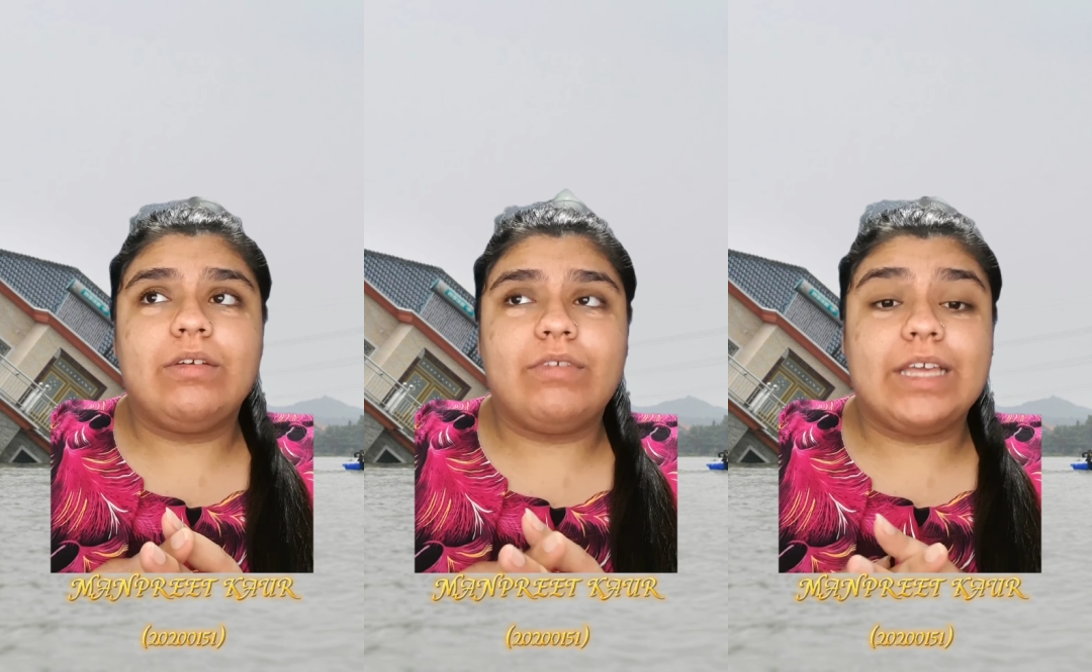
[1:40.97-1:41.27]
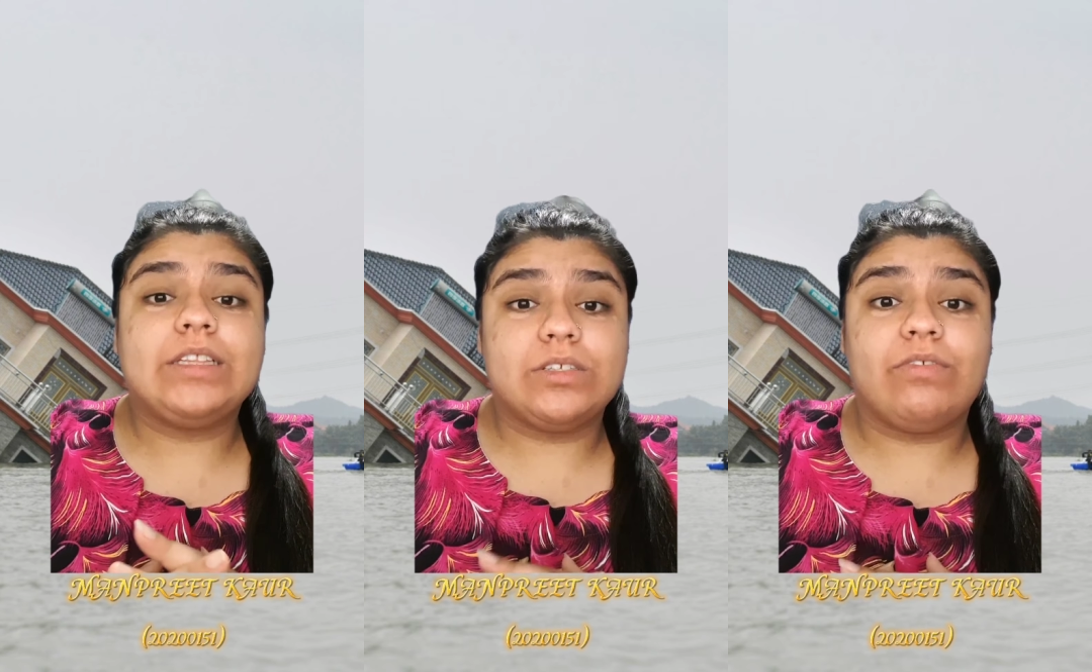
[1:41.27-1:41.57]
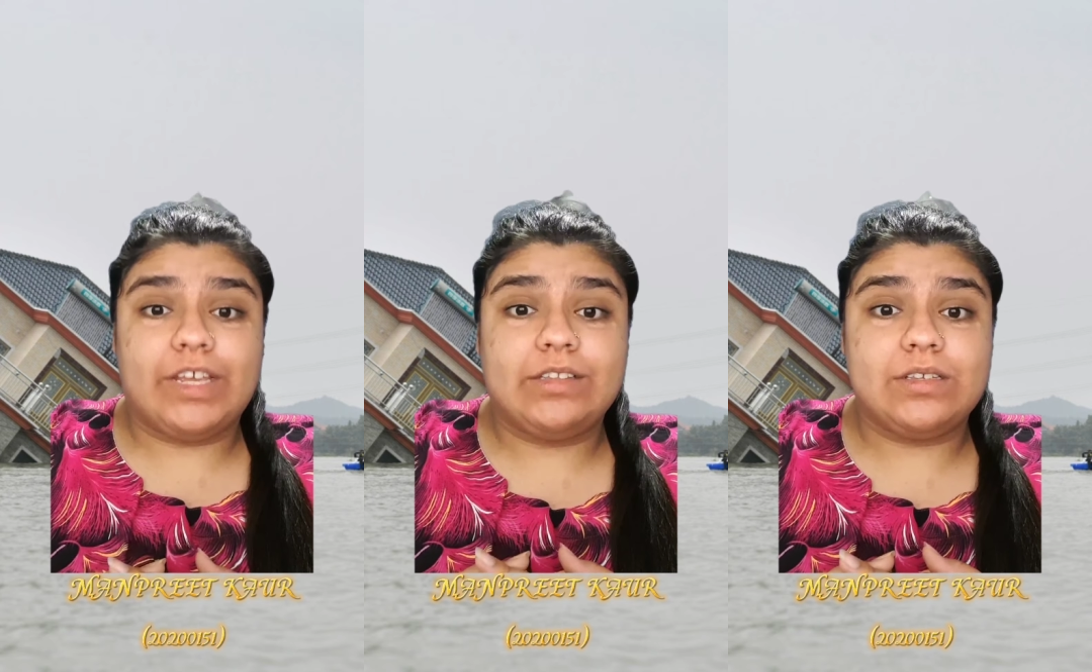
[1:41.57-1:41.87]
varieties
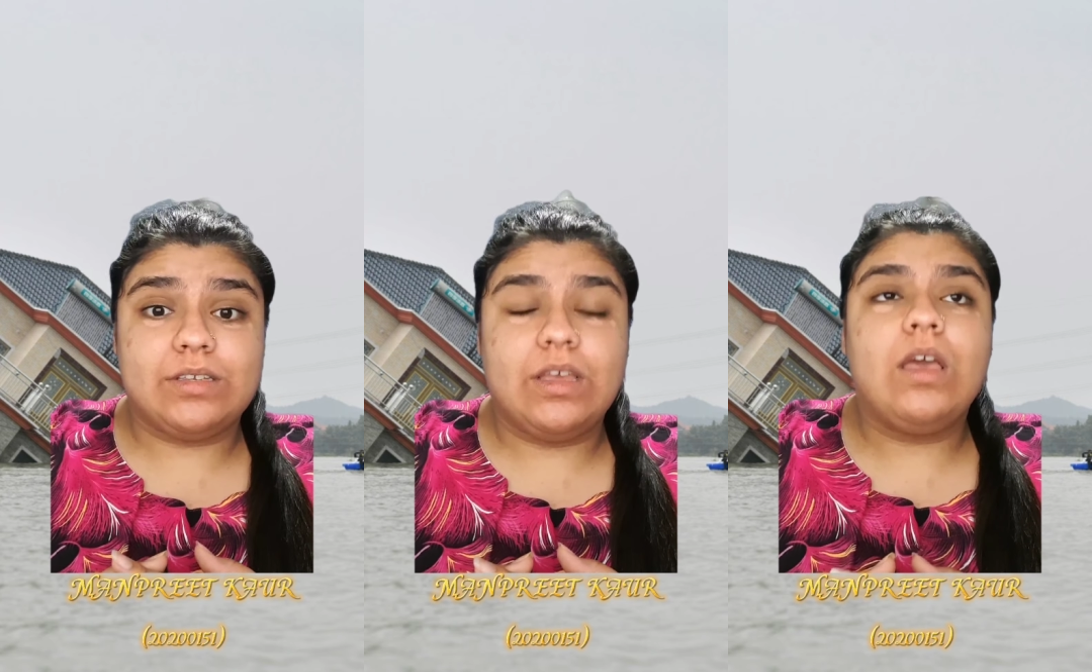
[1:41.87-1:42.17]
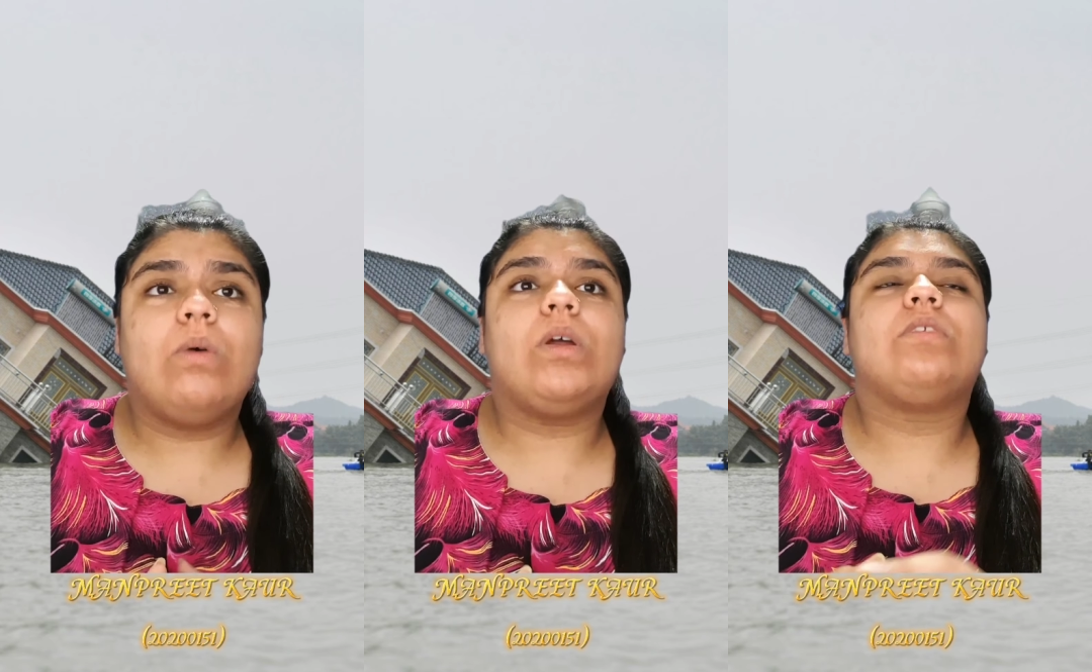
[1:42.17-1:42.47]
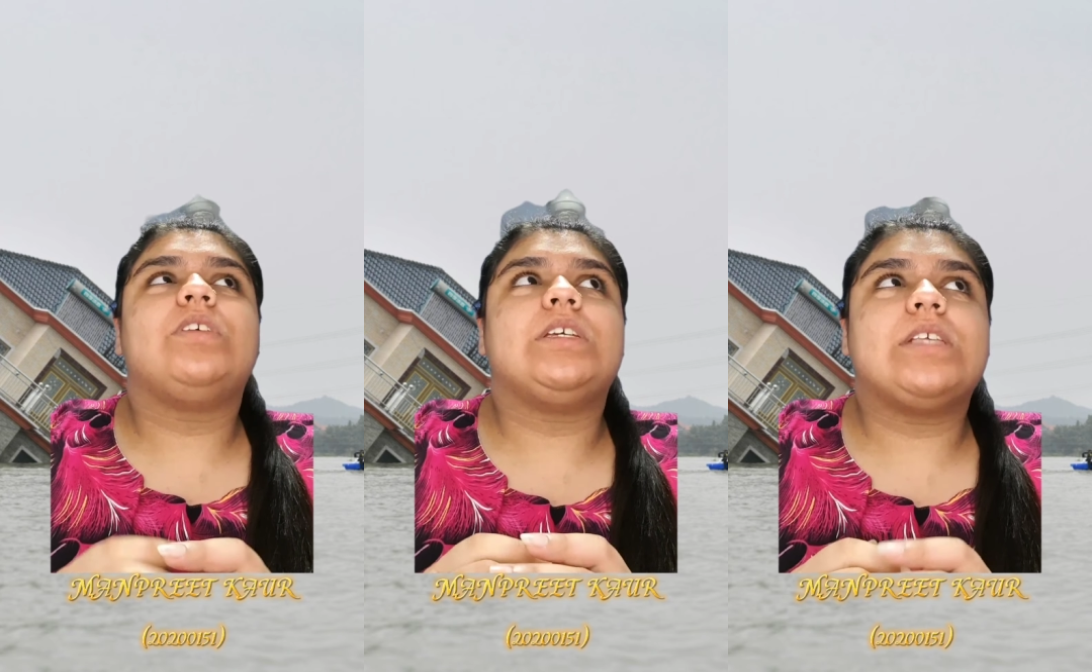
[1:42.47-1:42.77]
of factors. One
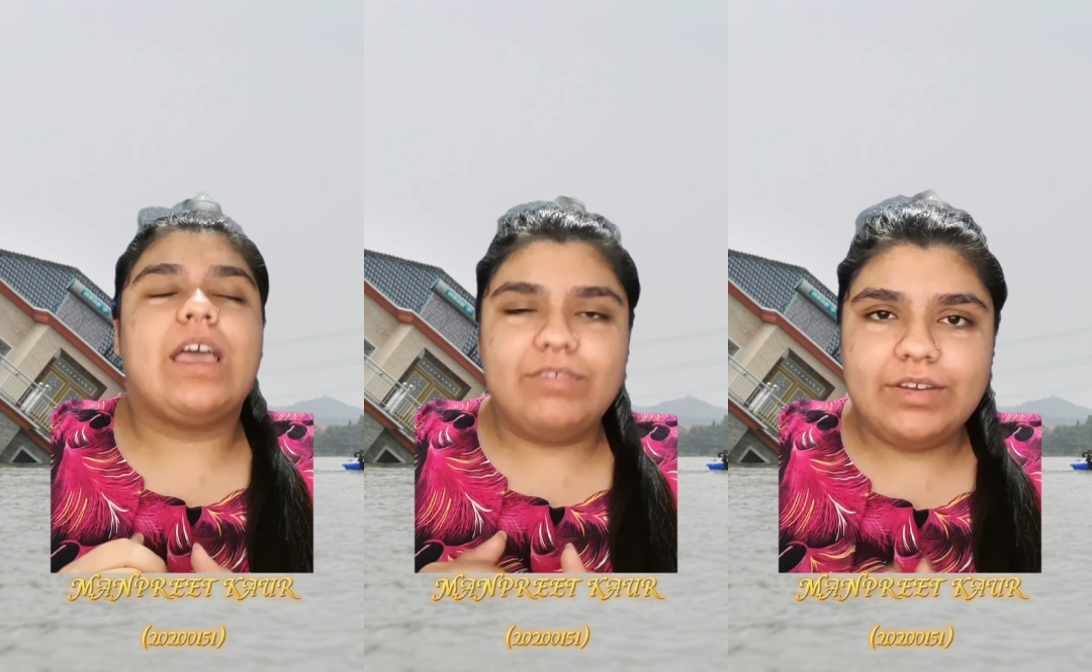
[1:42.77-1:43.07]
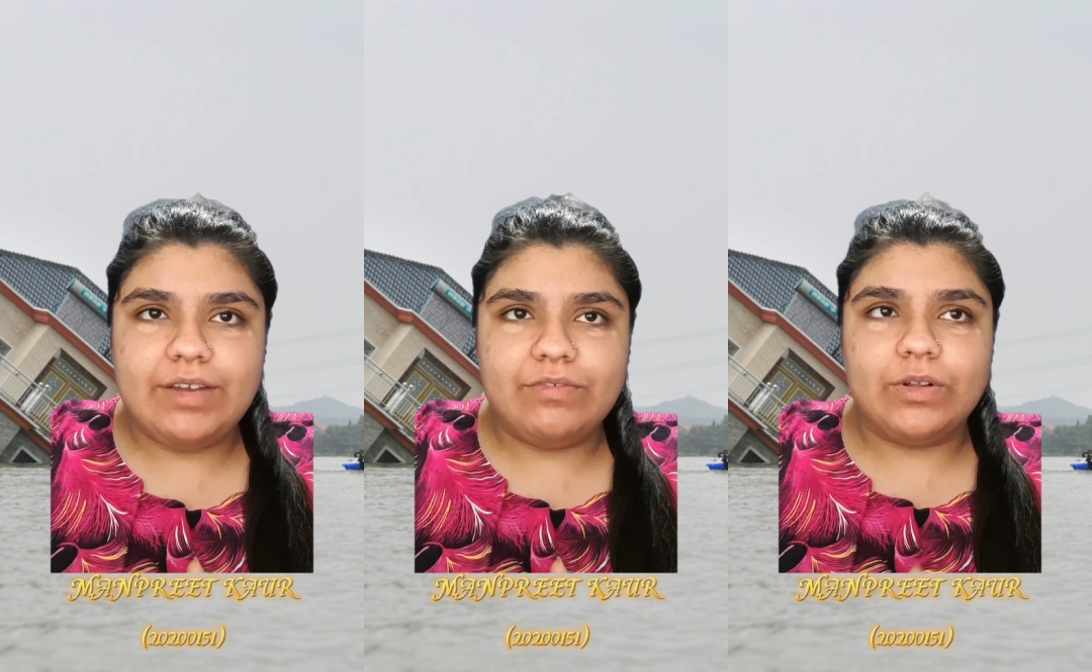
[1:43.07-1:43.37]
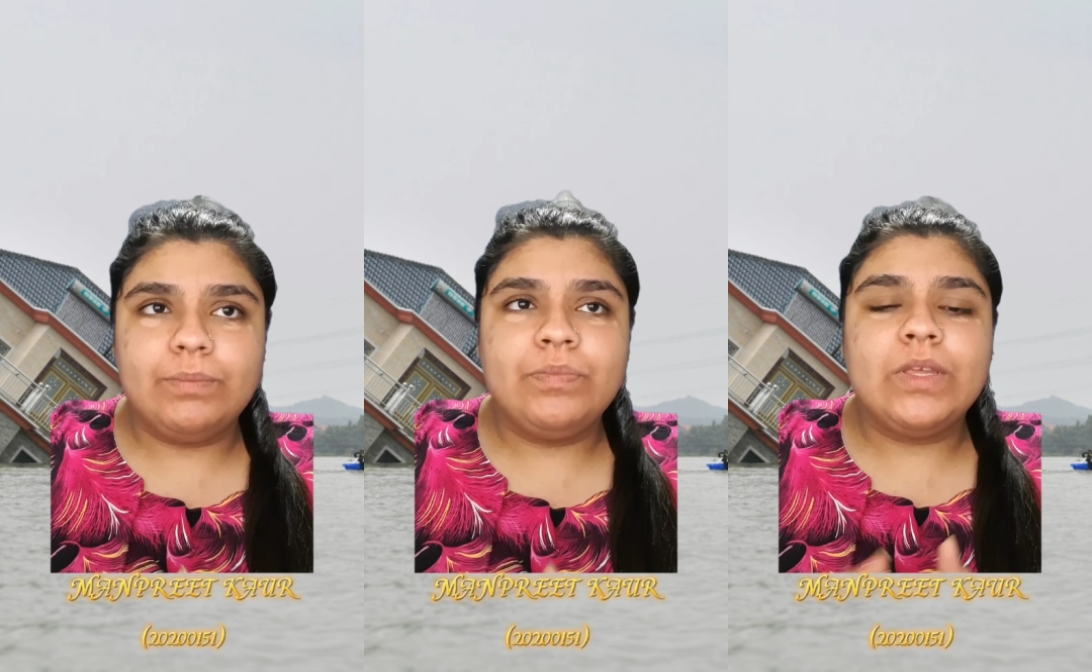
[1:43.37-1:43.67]
of it is heavy rainfall.